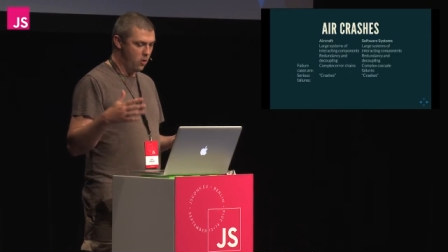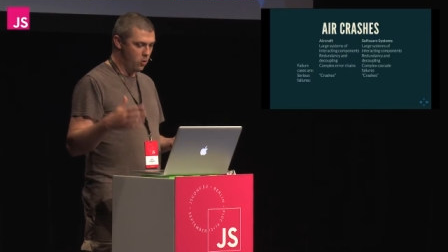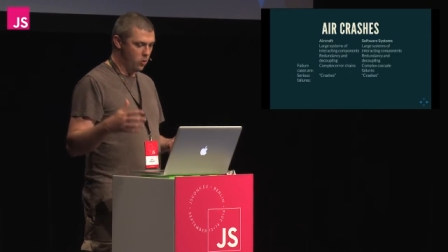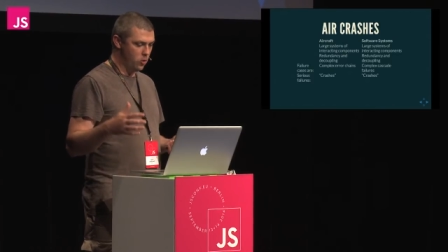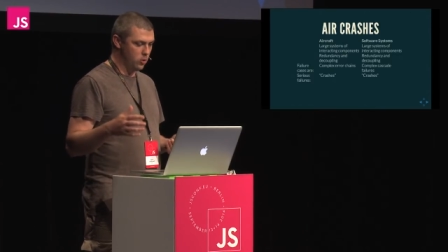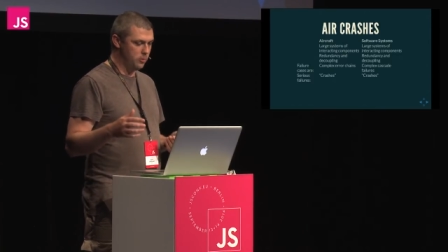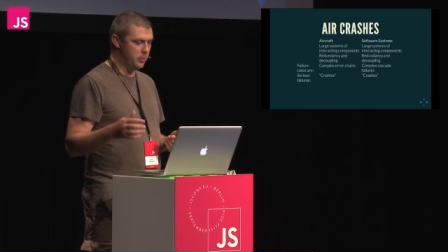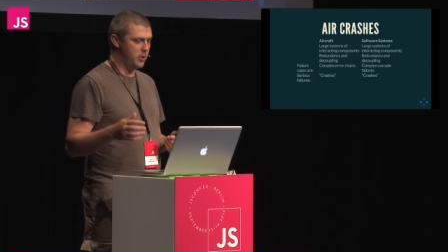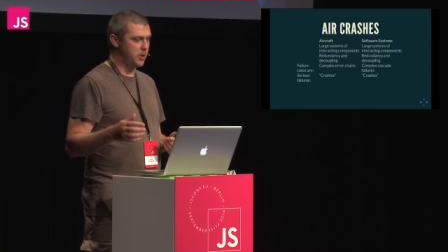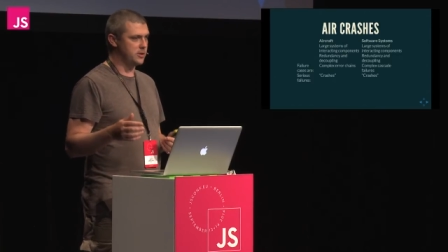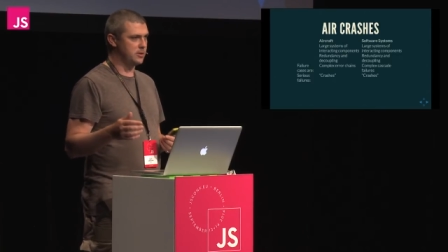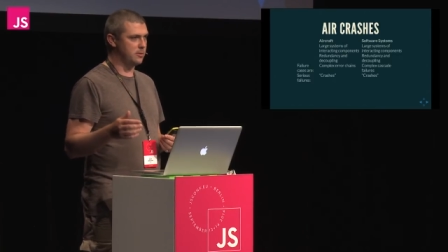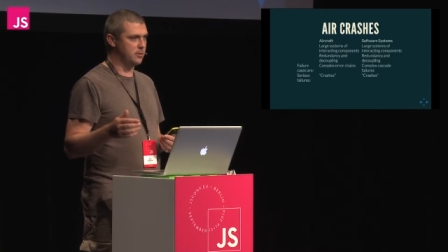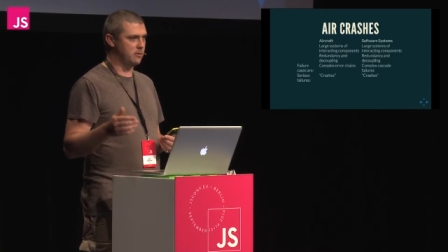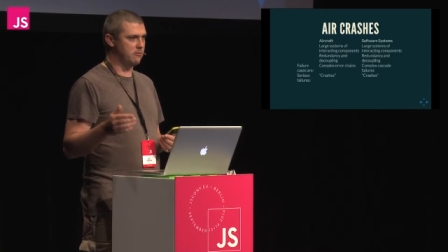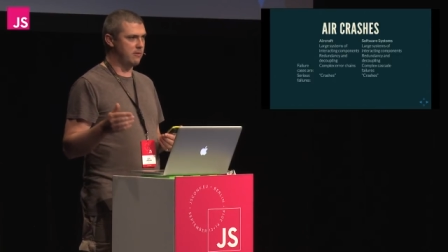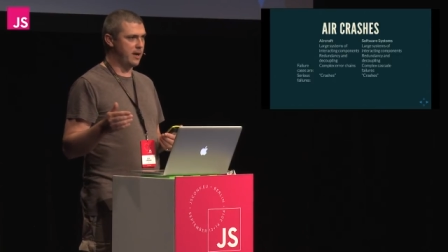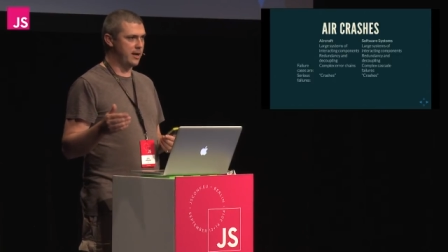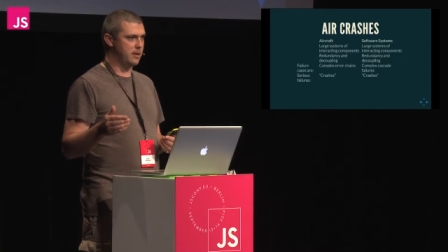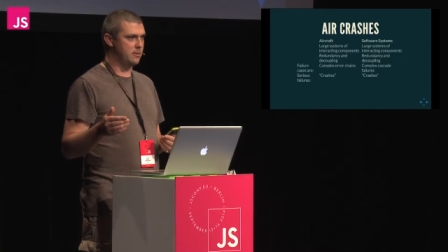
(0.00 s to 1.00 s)
all
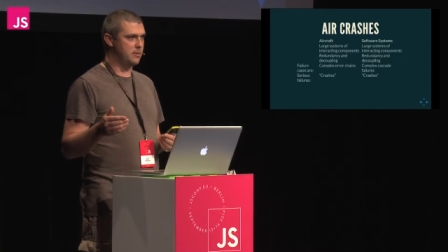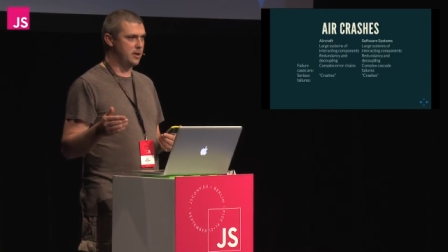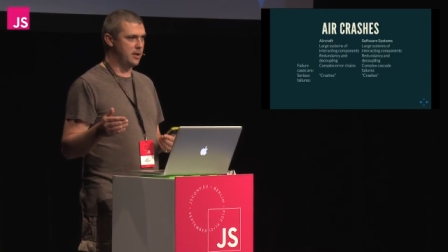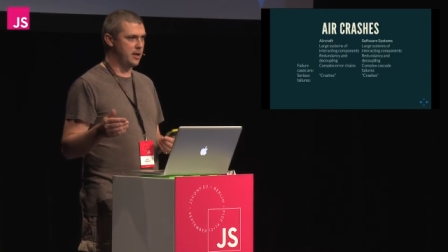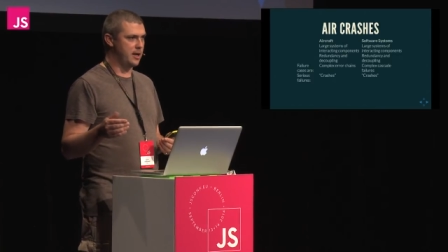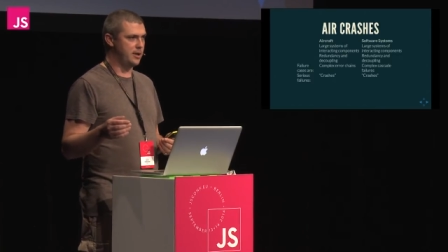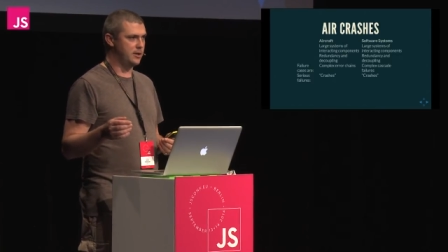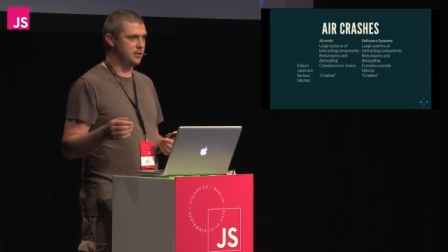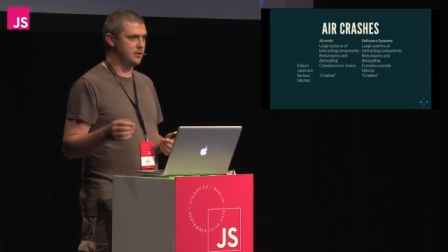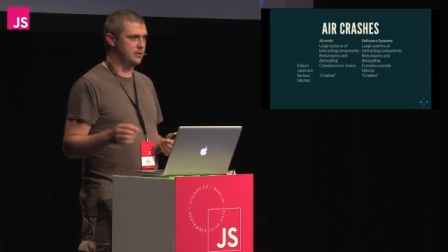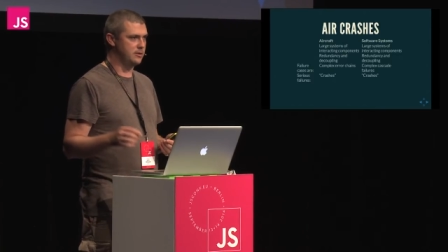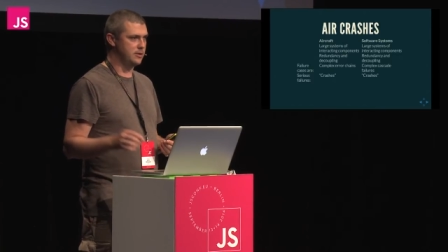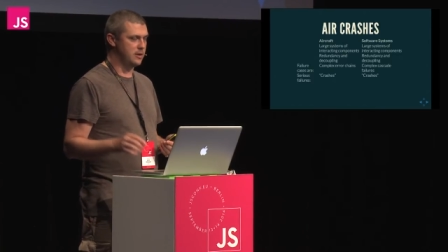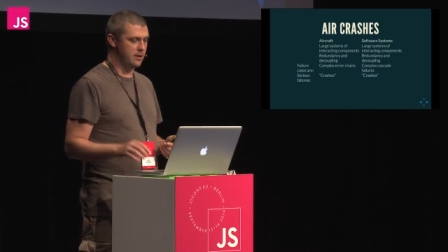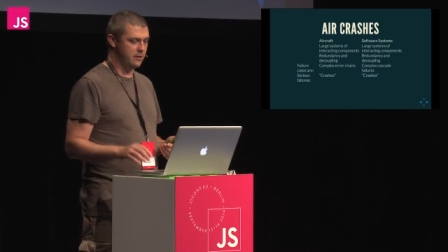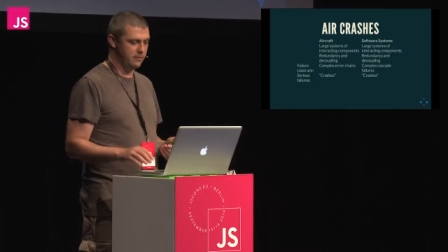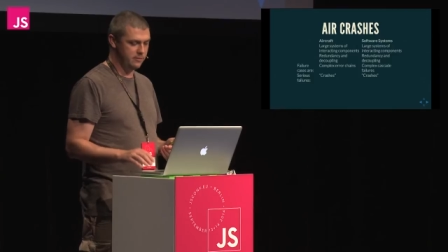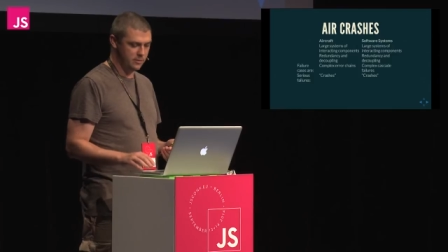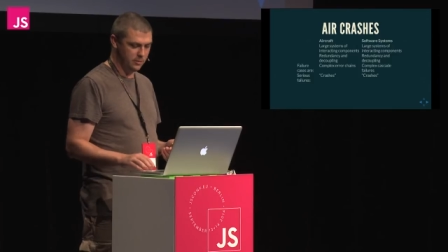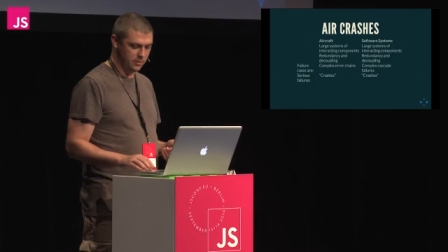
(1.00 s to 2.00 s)
possible recommendations
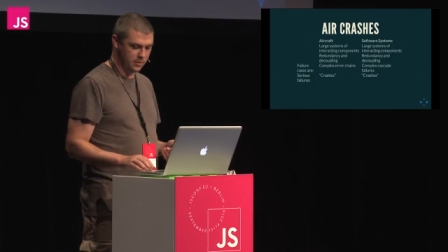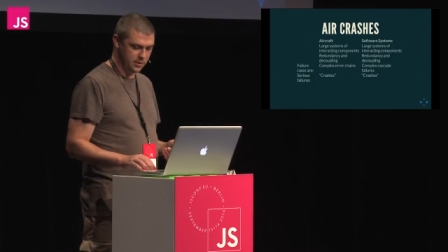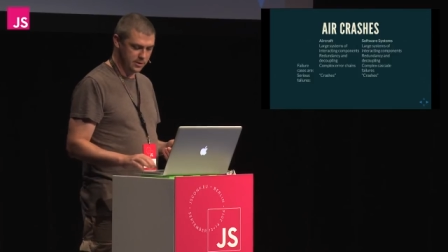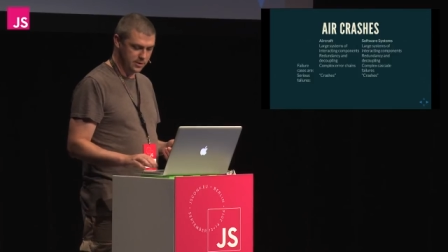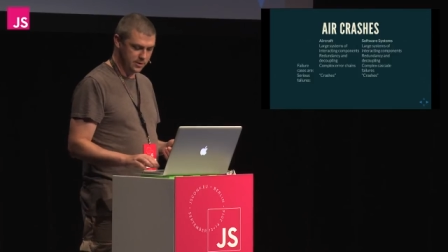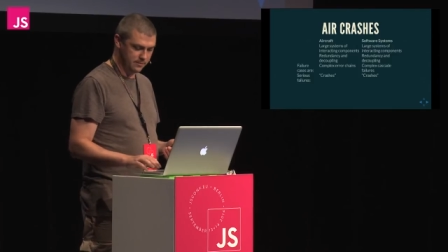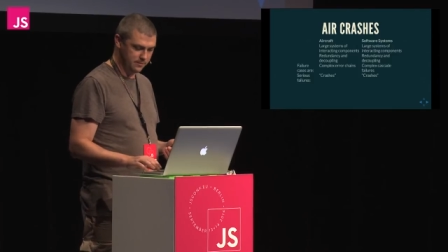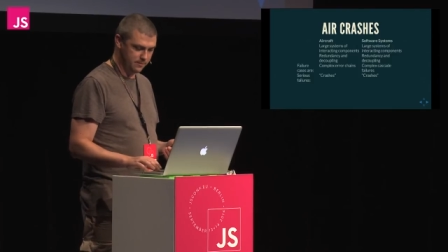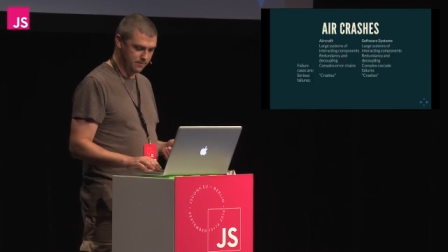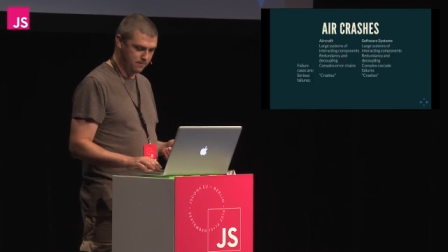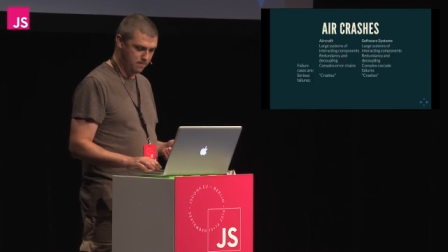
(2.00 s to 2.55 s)
afterwards.